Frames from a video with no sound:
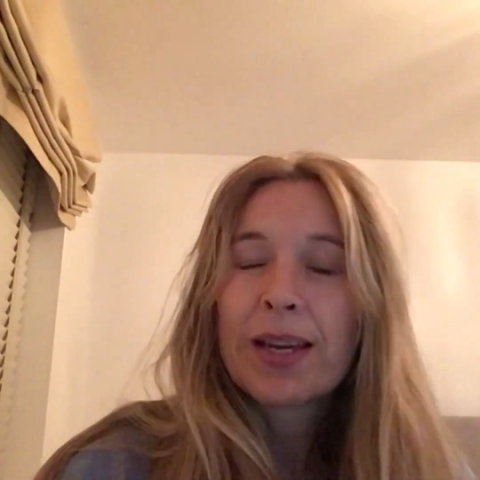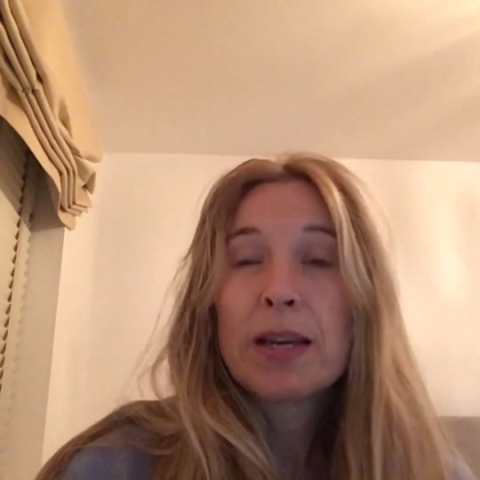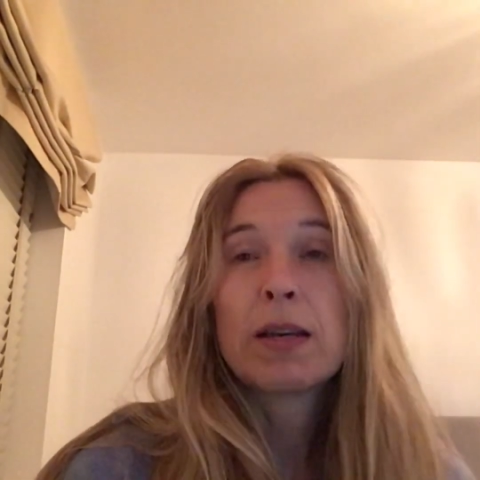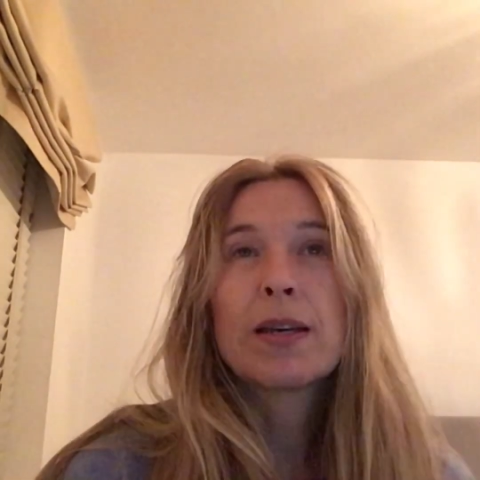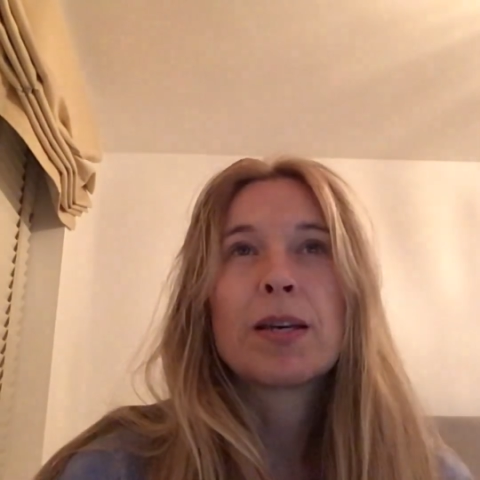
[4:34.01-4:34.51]

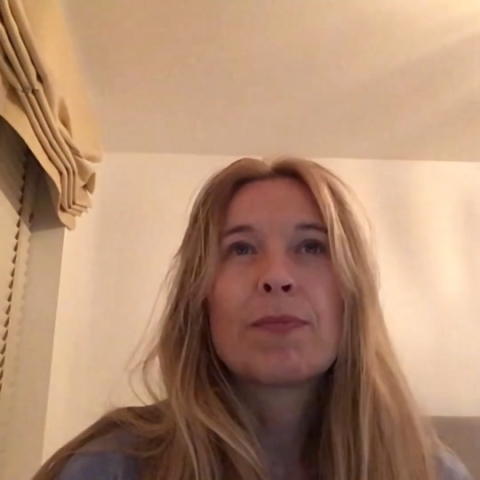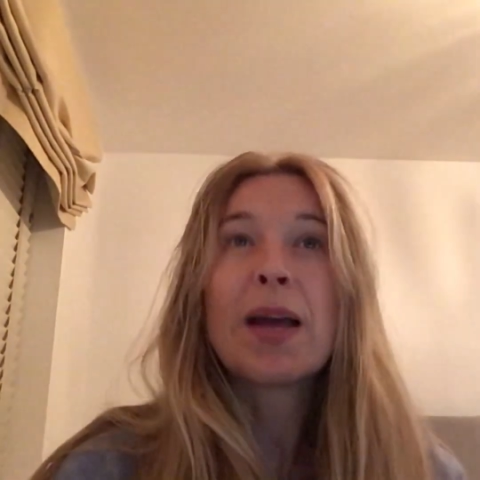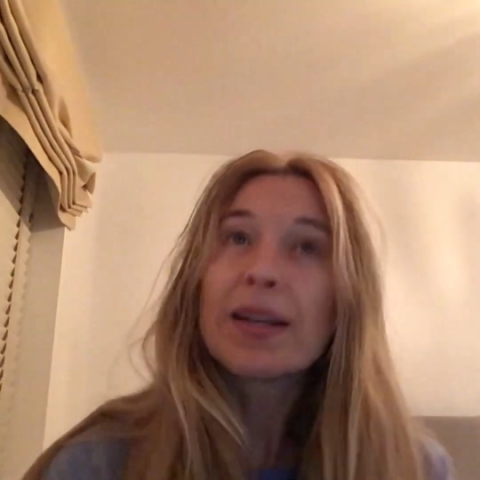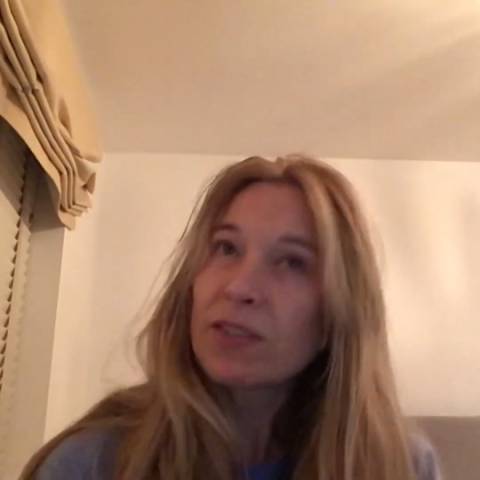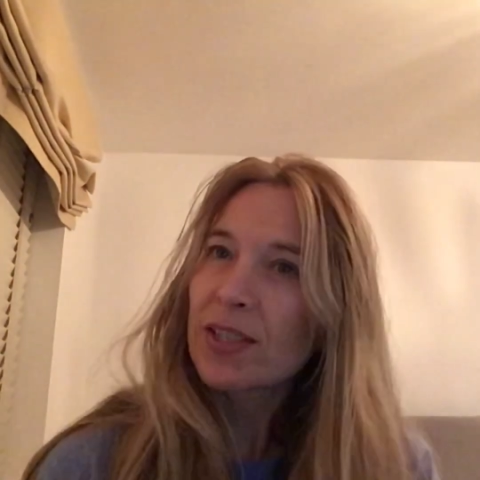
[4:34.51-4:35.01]

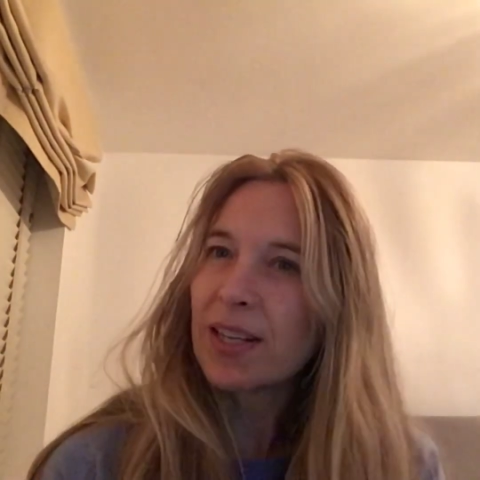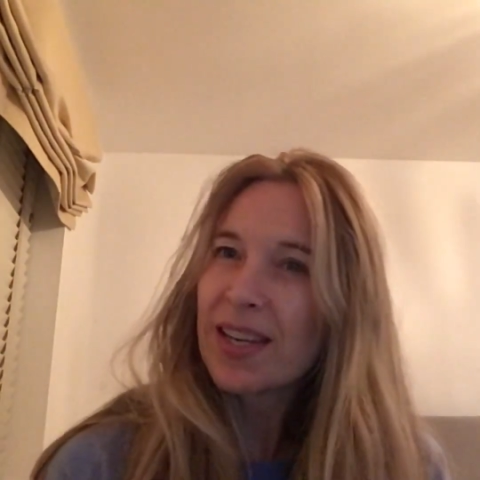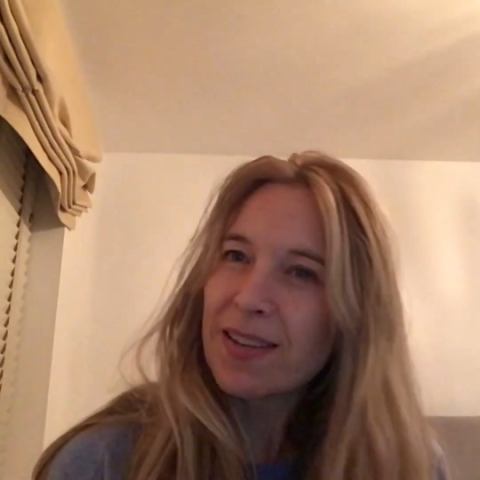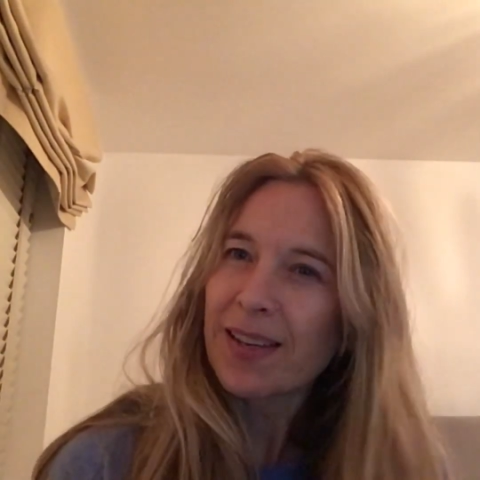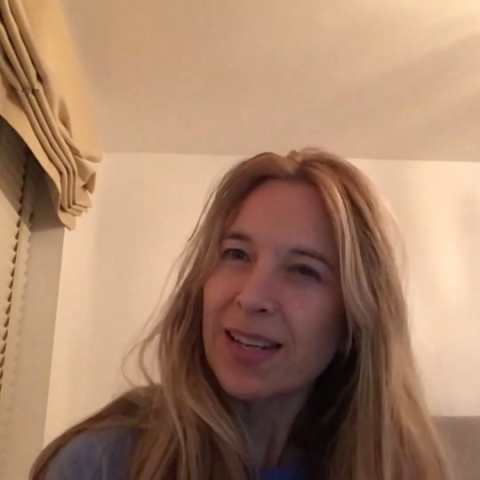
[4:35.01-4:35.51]
Actually,
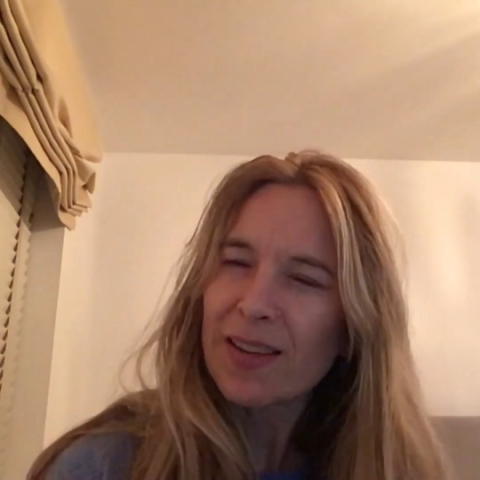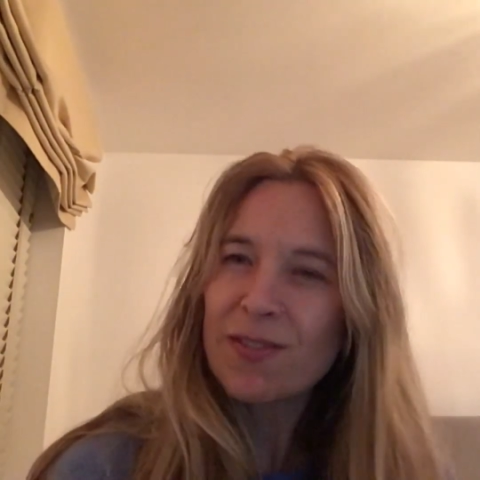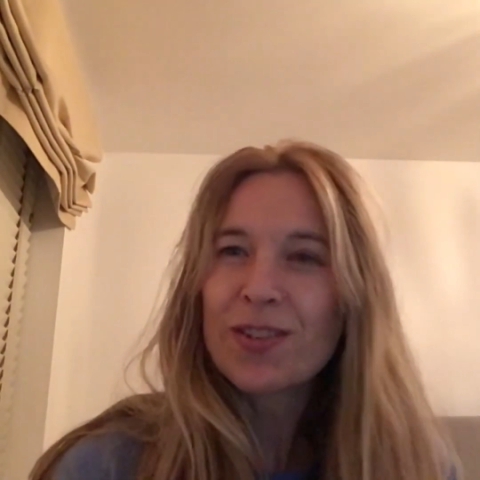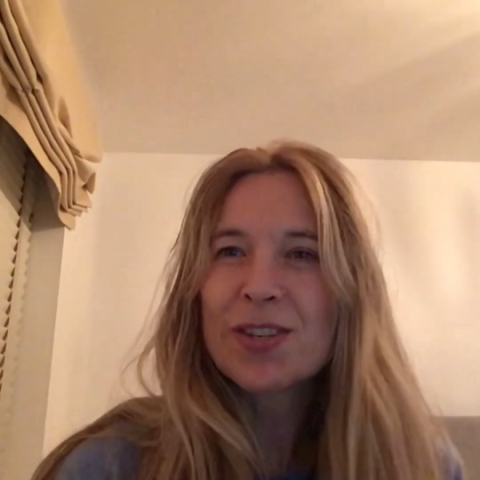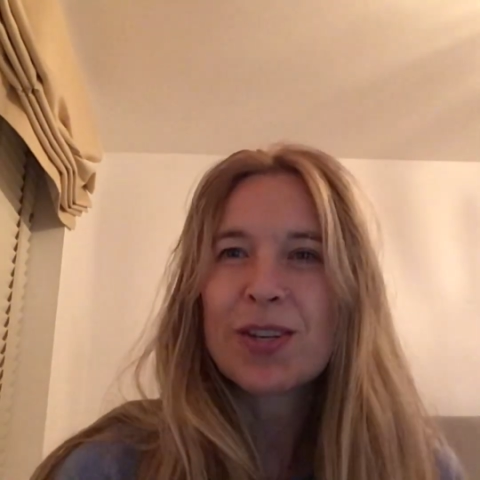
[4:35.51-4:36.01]
you could
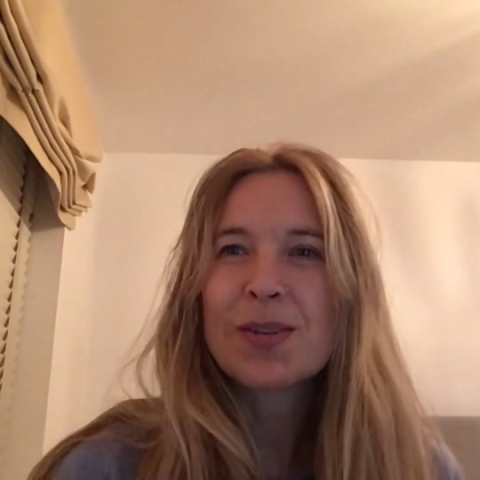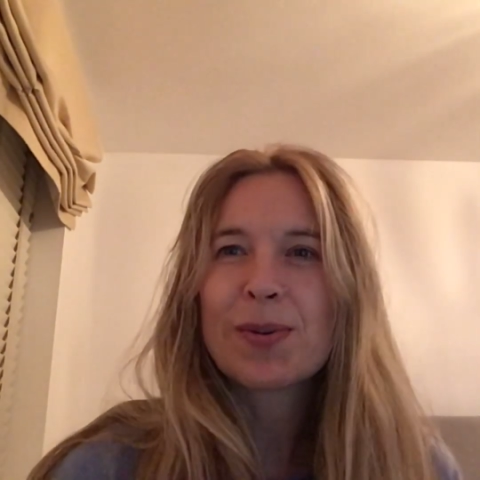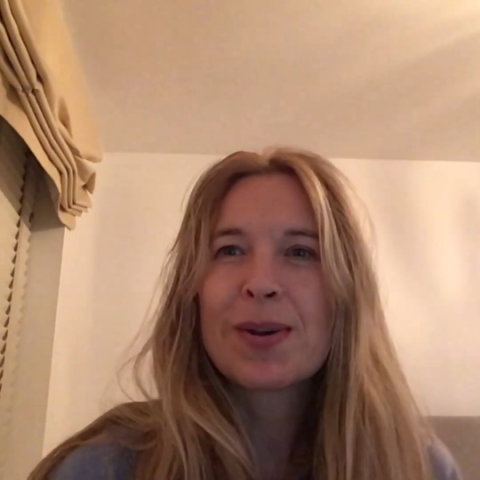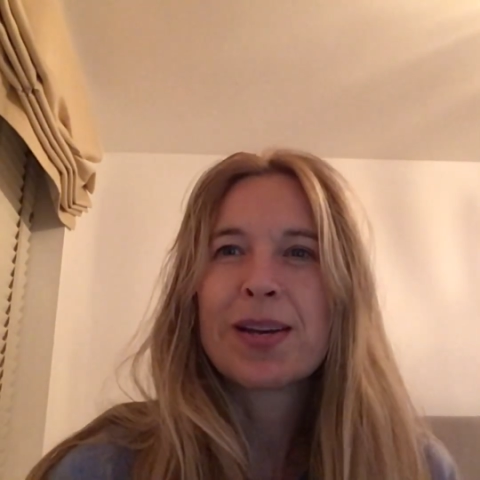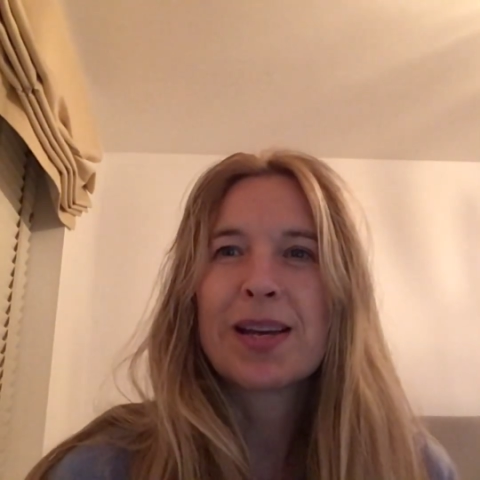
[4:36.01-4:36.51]
even do,